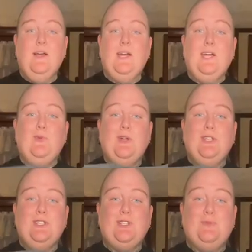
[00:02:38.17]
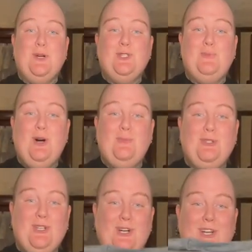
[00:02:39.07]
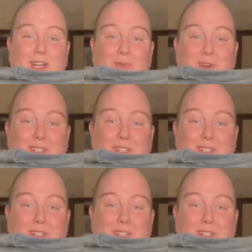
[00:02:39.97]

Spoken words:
he wanted this SpongeBob shirt. It was